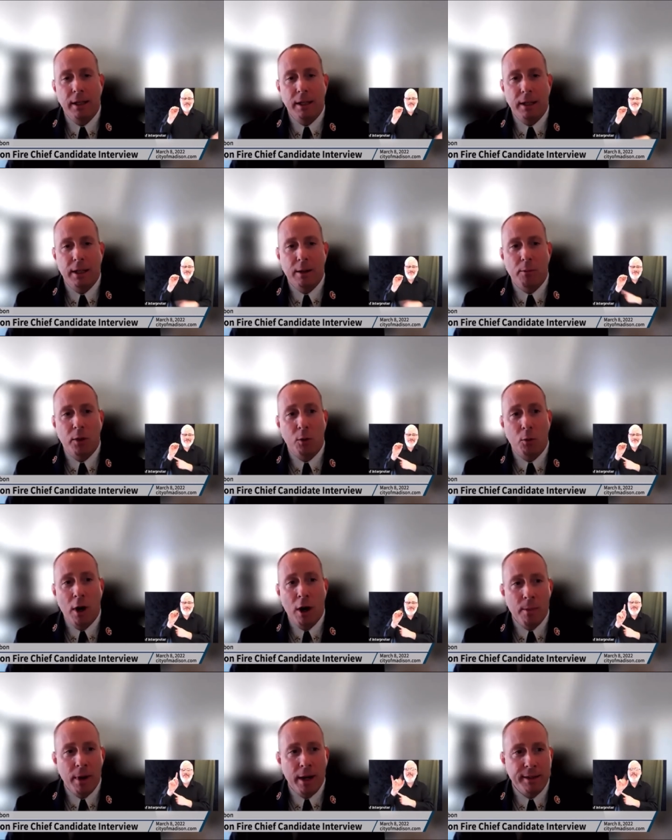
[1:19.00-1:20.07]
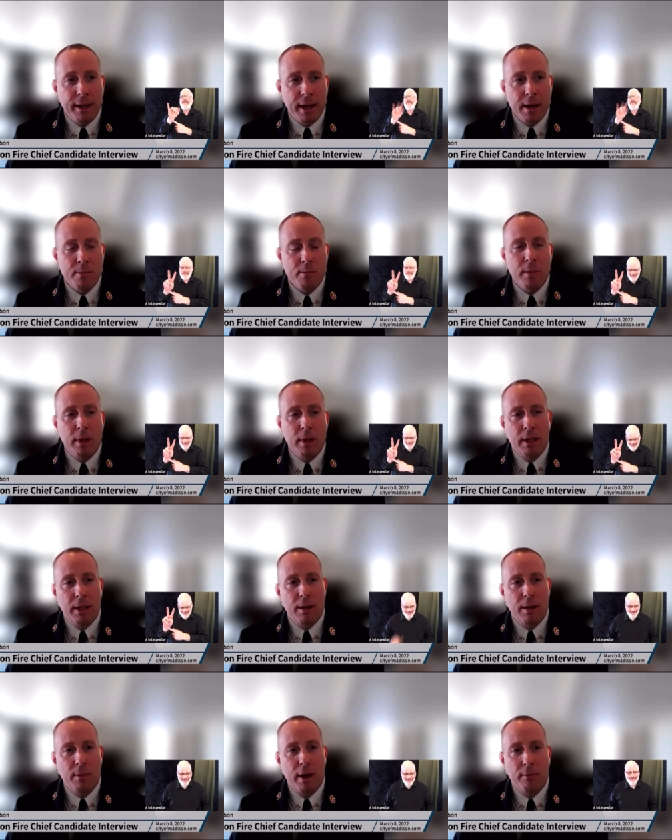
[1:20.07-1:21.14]
um, throughout my time,
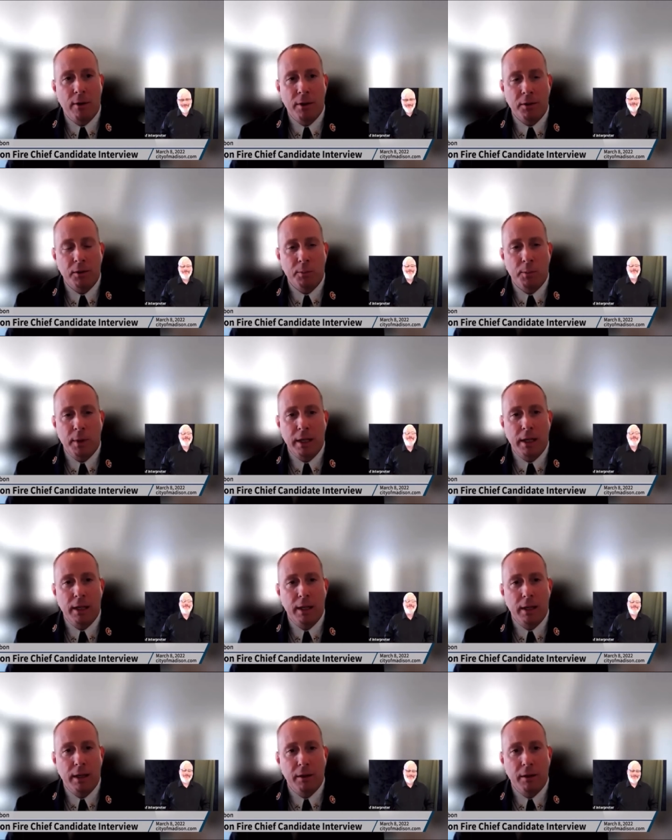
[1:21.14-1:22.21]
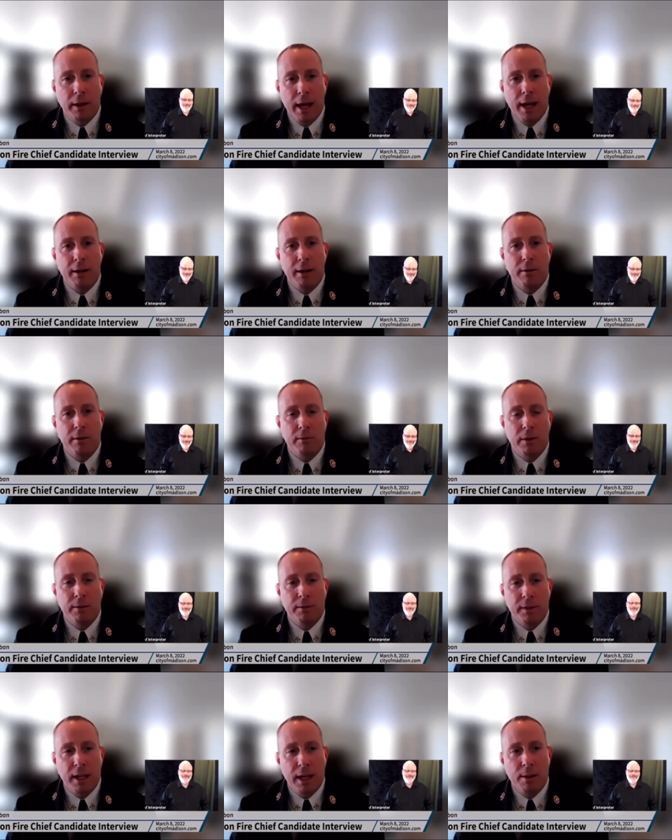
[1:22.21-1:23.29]
um, I've also spent a lot of,
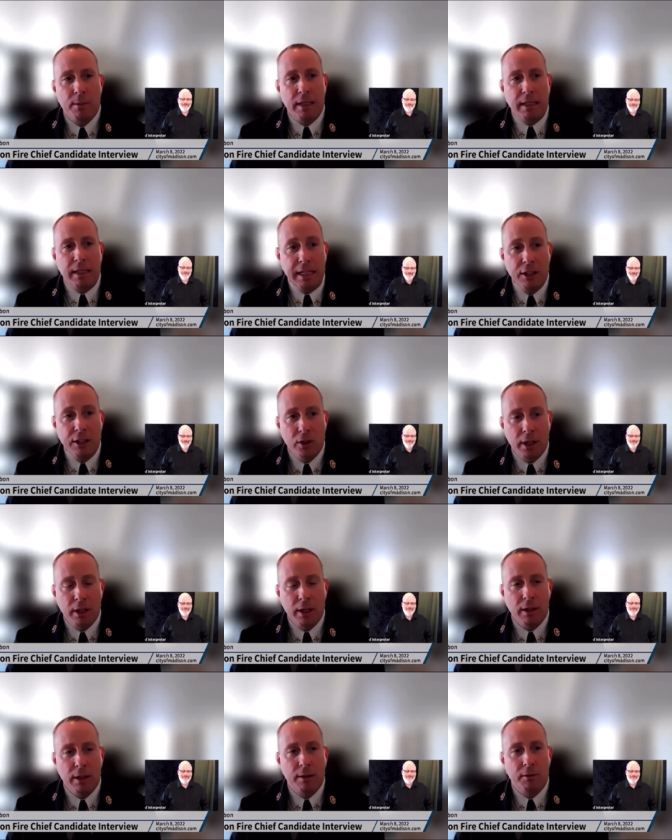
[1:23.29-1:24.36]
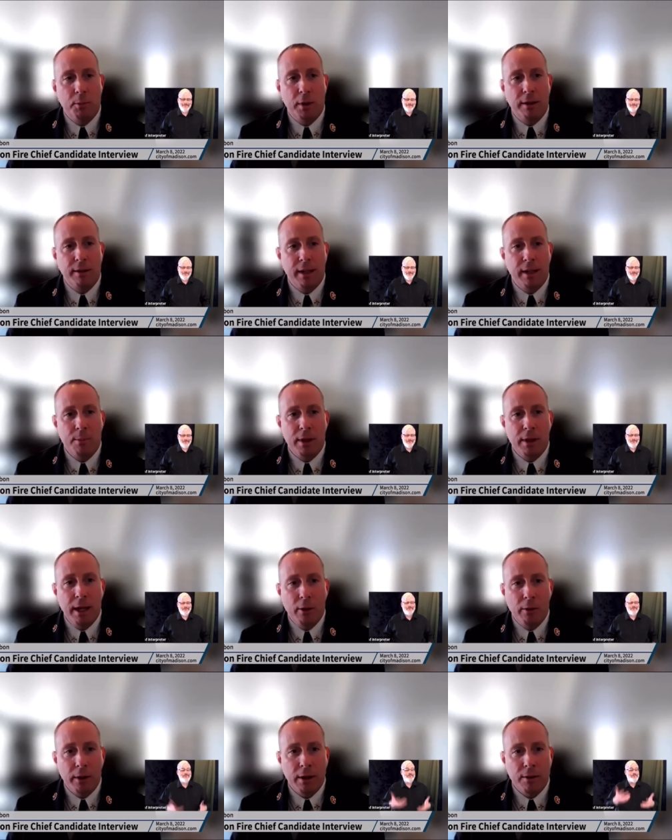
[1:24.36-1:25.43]
of time in teaching. I've spent time in the
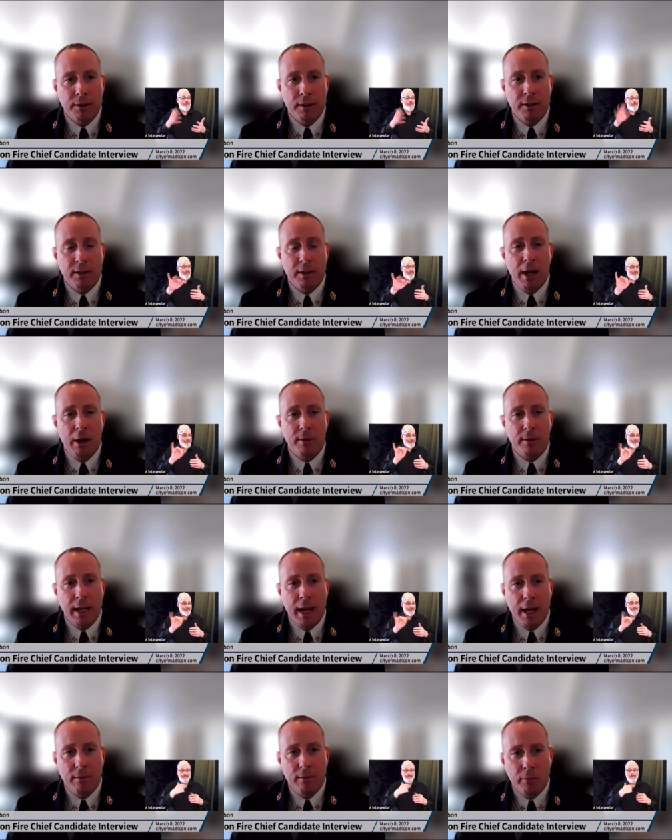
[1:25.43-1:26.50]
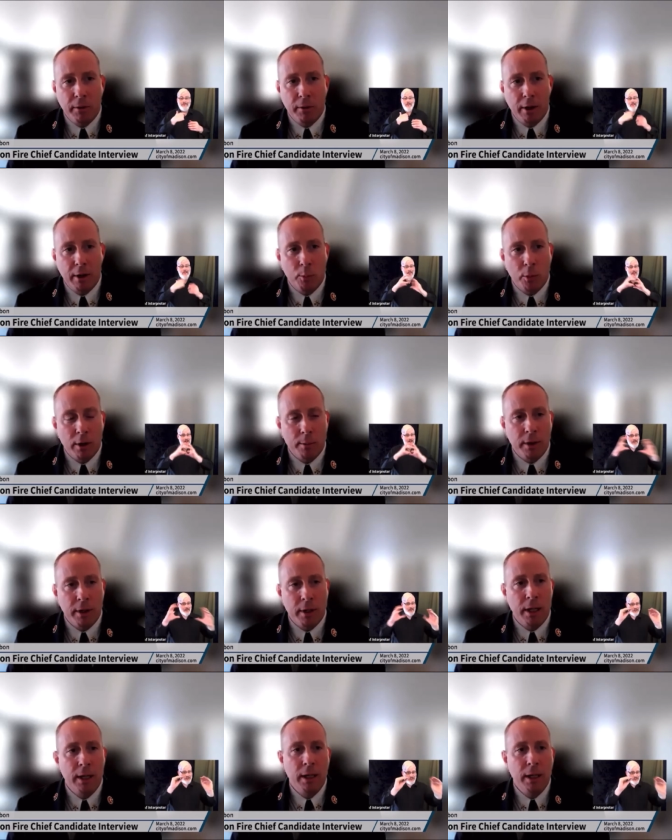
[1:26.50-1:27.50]
healthcare system outside of the fire department